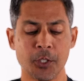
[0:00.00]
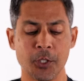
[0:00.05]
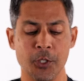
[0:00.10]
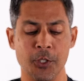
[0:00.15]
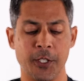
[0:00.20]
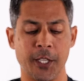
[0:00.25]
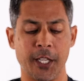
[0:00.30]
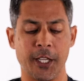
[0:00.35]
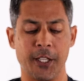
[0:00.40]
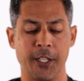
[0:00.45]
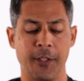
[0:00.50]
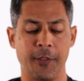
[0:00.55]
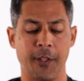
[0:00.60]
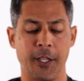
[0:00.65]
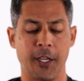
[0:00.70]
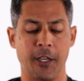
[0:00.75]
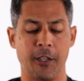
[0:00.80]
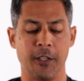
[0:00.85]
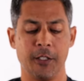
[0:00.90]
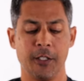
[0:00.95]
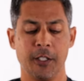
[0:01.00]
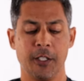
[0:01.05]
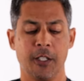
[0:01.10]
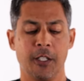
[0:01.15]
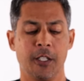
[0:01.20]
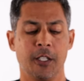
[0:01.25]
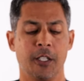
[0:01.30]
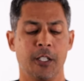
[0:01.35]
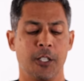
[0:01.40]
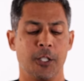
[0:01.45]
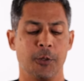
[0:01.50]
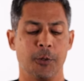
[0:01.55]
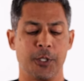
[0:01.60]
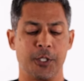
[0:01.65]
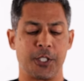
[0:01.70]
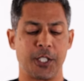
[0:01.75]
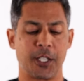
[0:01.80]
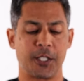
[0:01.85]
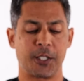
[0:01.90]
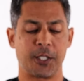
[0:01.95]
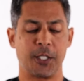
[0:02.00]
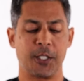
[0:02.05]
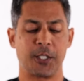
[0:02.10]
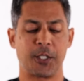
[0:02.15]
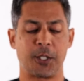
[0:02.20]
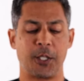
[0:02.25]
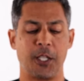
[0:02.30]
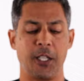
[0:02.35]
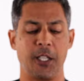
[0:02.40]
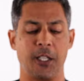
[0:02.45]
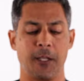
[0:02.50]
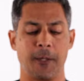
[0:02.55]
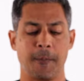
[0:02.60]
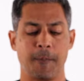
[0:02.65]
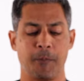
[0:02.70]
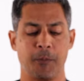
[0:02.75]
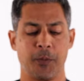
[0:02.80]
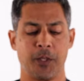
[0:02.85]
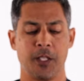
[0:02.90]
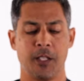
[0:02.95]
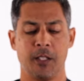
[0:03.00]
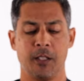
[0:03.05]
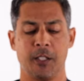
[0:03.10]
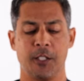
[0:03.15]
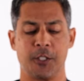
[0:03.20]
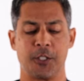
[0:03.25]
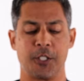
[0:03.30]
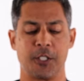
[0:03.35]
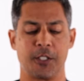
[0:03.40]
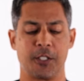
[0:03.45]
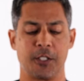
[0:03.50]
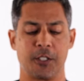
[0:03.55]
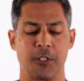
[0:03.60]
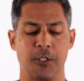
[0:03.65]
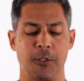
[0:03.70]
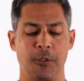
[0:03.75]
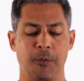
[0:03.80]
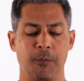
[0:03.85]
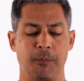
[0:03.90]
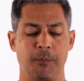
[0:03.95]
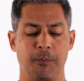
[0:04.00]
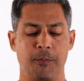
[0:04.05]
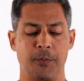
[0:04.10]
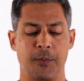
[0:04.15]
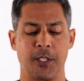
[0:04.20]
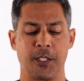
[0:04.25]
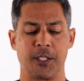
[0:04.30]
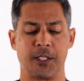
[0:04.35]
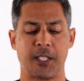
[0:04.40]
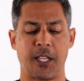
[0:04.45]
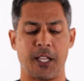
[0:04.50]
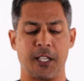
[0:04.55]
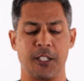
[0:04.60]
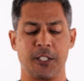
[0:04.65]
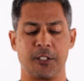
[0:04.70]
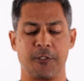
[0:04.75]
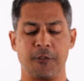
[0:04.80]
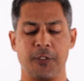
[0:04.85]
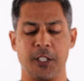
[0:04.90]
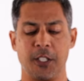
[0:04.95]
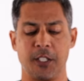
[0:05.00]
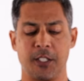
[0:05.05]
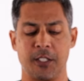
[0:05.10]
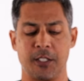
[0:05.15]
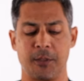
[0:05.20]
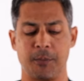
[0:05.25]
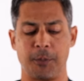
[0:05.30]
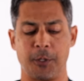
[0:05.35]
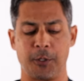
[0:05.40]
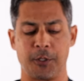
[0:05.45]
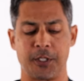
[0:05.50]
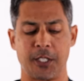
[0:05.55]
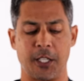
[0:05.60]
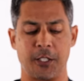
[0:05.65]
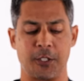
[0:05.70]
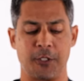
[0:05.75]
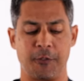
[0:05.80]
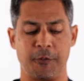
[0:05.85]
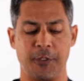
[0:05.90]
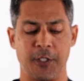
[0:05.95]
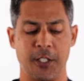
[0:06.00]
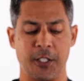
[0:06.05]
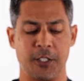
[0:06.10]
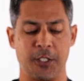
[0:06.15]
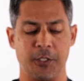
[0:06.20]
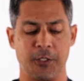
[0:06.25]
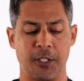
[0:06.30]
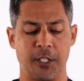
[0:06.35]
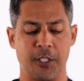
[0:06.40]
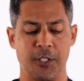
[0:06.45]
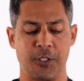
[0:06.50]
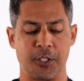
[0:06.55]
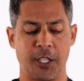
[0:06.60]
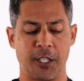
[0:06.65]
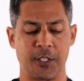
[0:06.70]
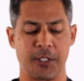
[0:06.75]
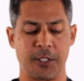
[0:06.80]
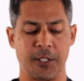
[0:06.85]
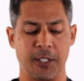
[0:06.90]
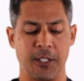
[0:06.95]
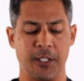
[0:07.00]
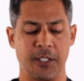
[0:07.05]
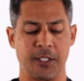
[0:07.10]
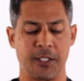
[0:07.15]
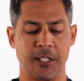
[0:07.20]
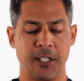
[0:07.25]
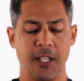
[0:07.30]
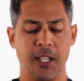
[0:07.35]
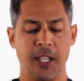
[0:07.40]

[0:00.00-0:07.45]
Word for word: You get it in there, you adjust this thing. let's just assume this side is fixed, both sides are fixed, you can adjust this